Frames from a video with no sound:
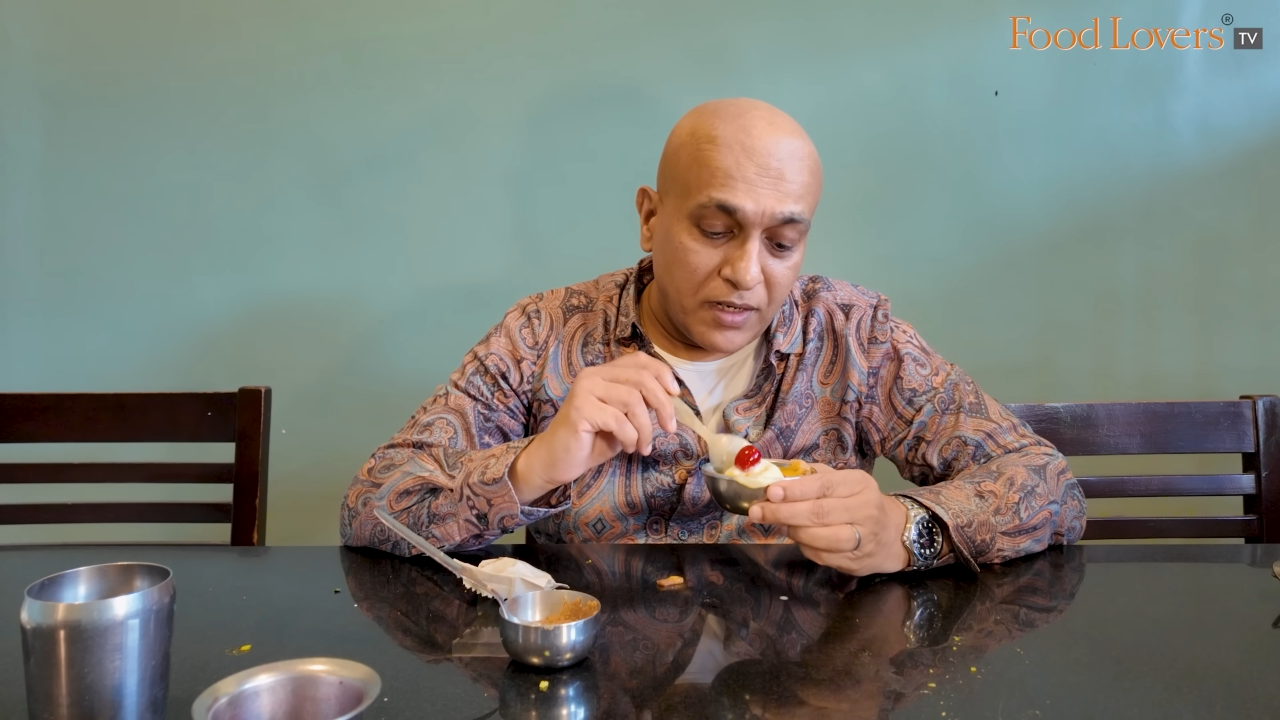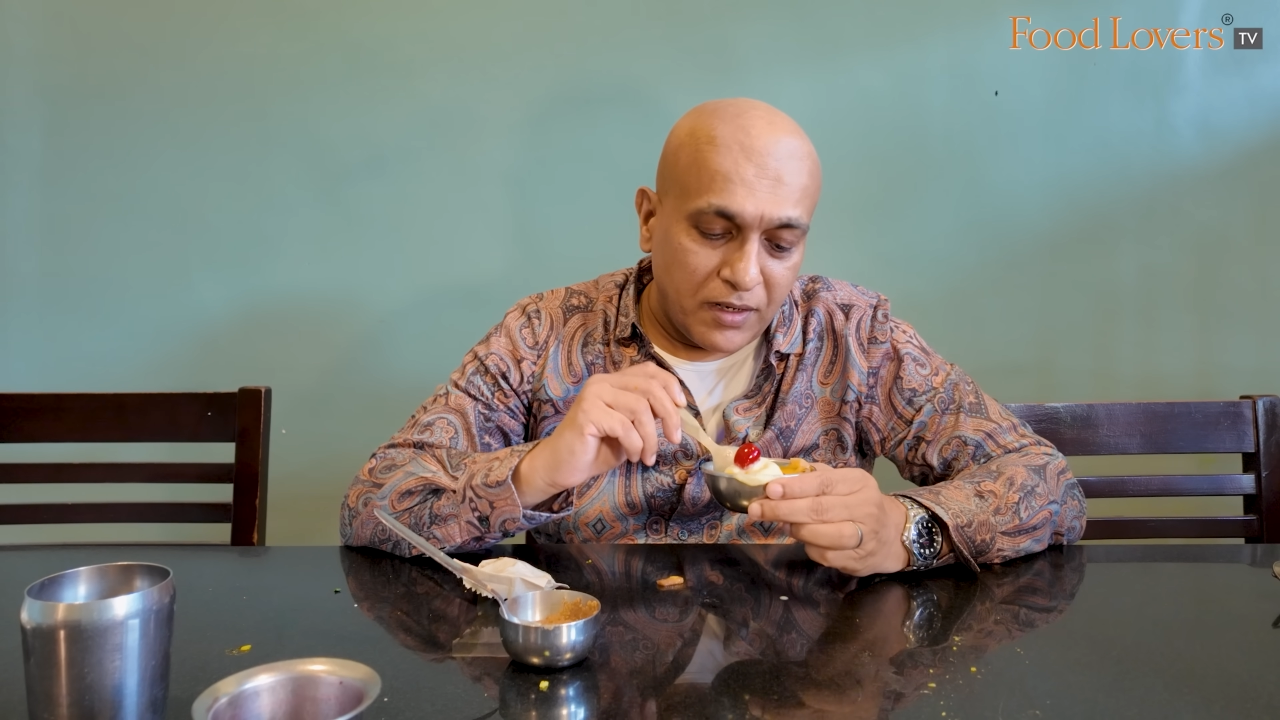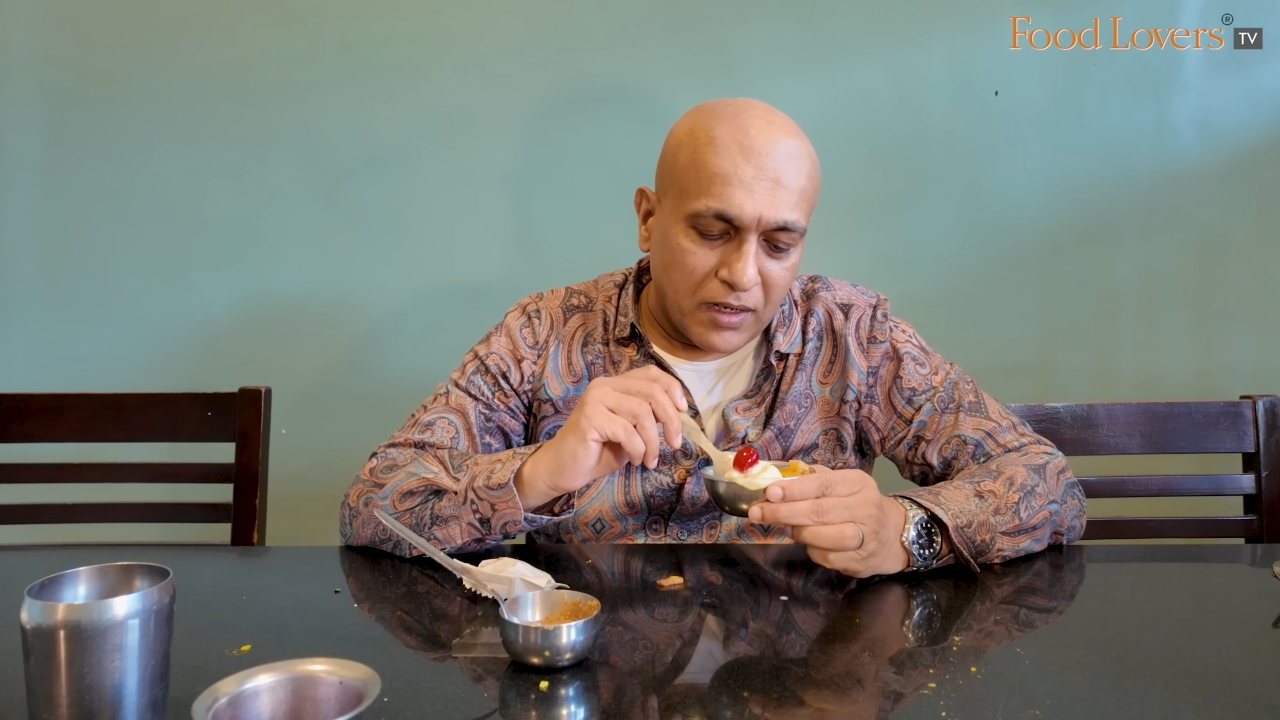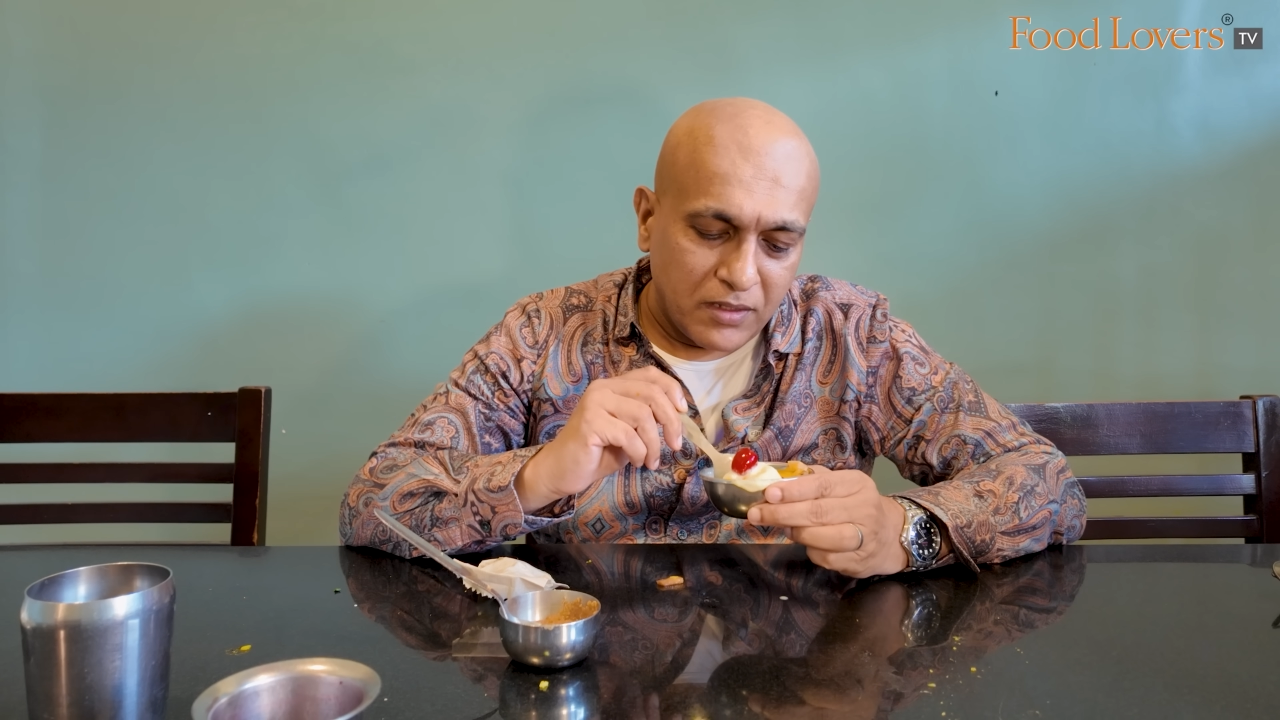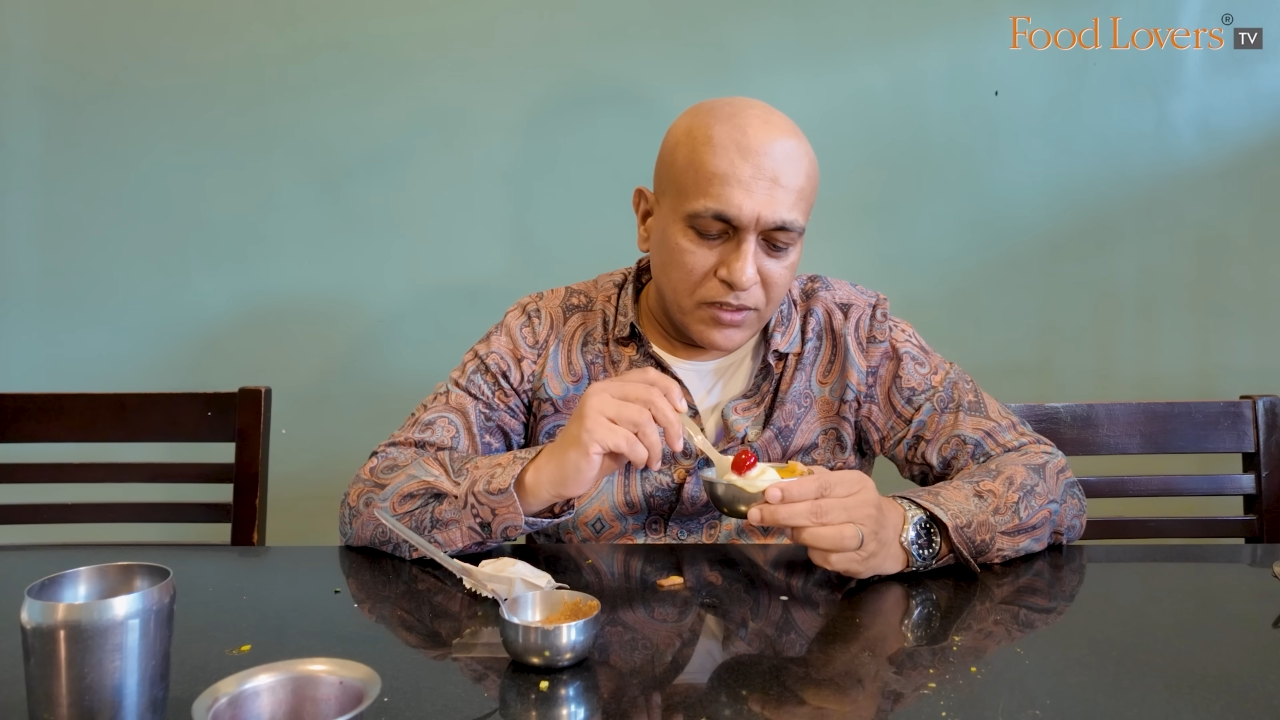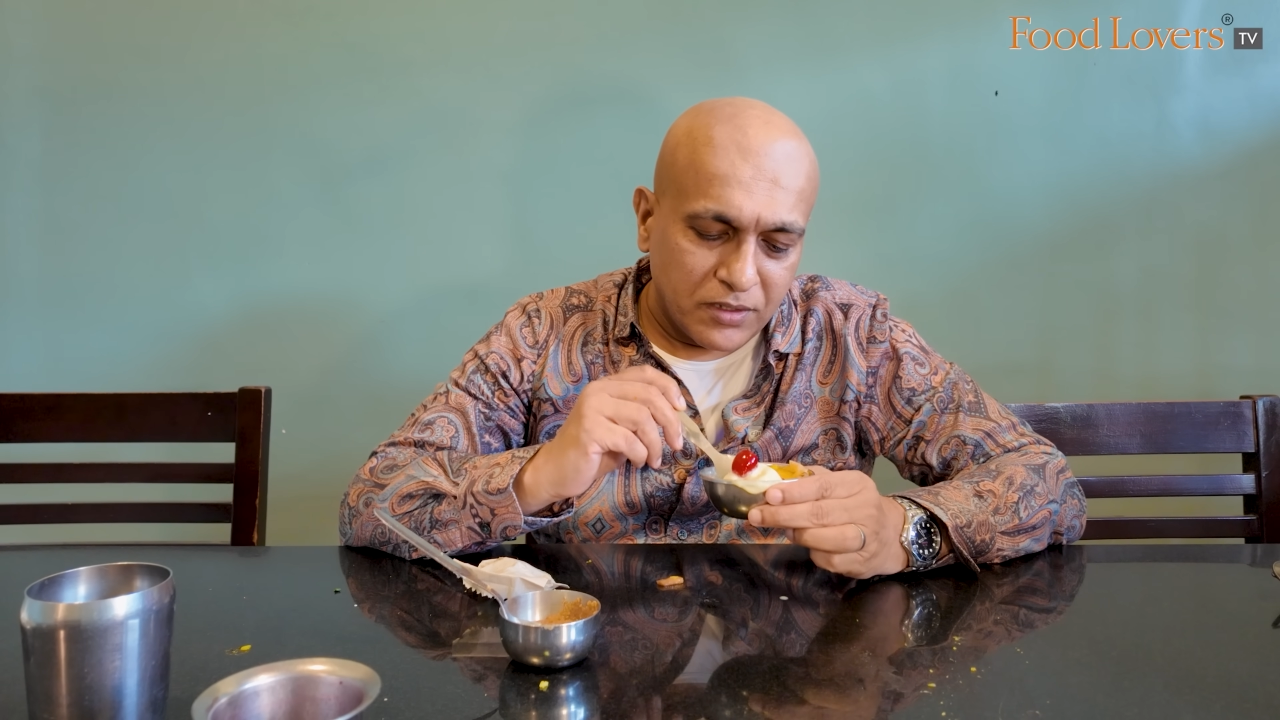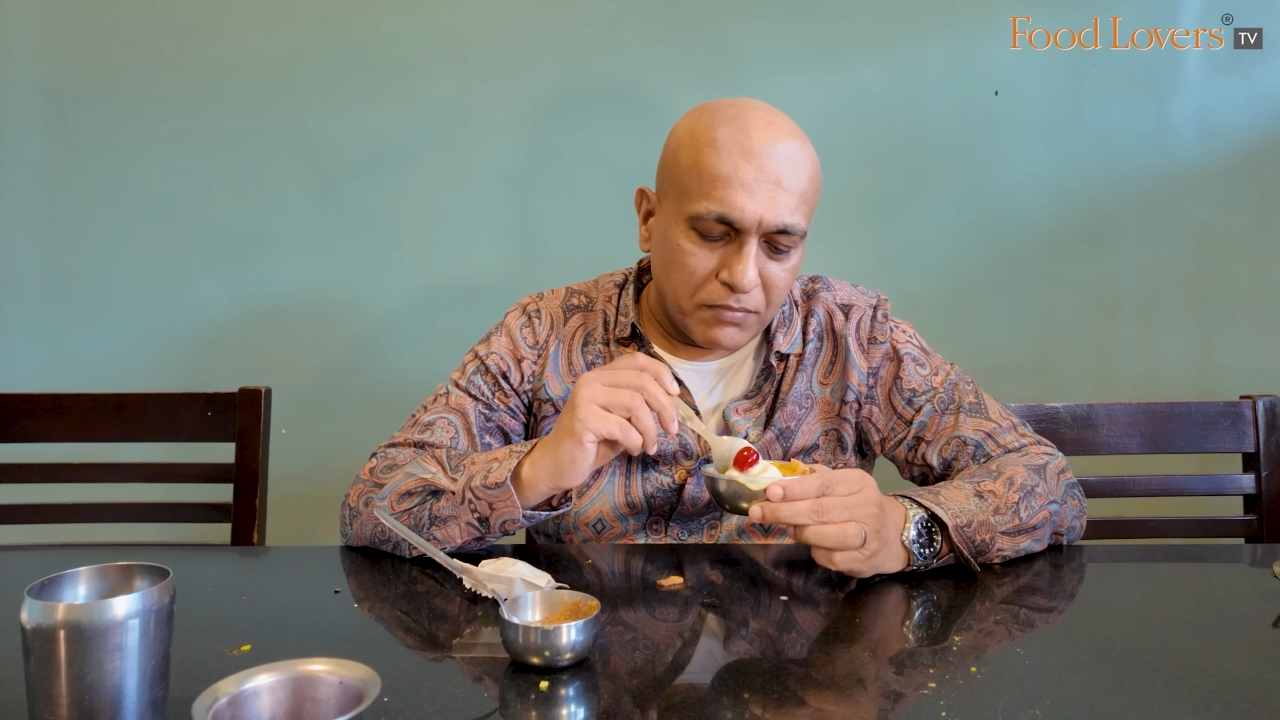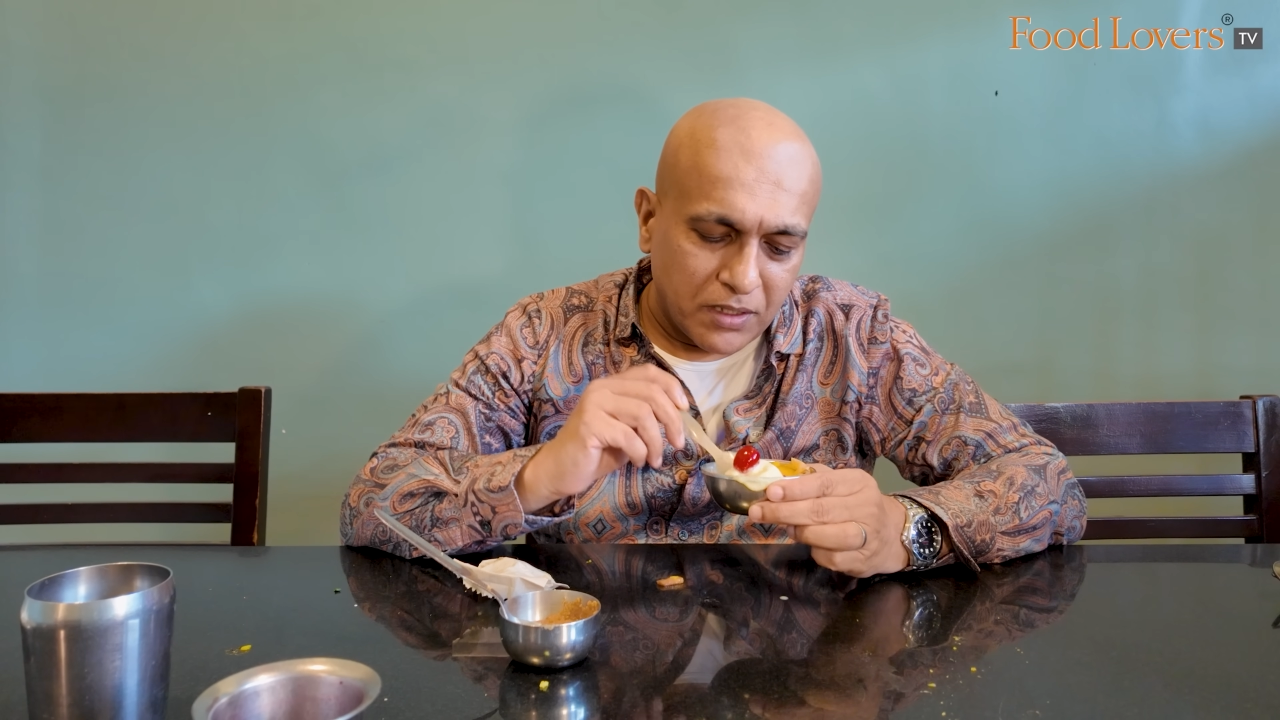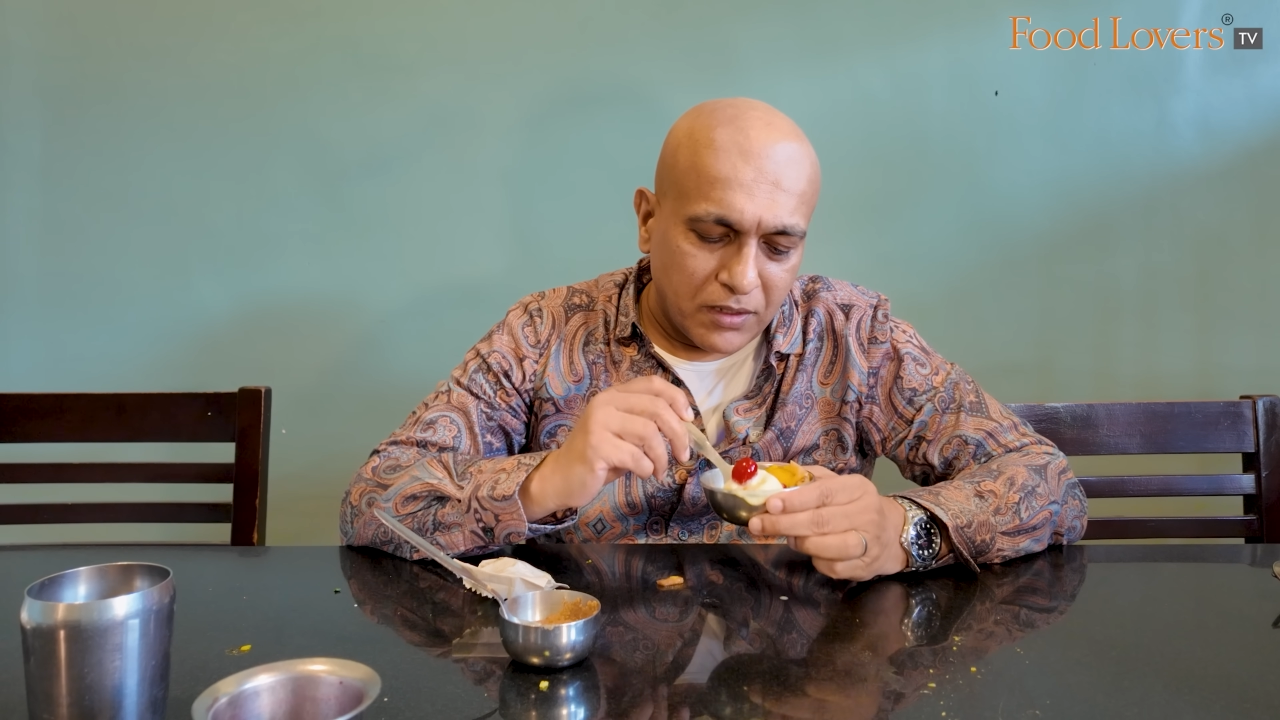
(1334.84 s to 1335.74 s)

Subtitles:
indulgent but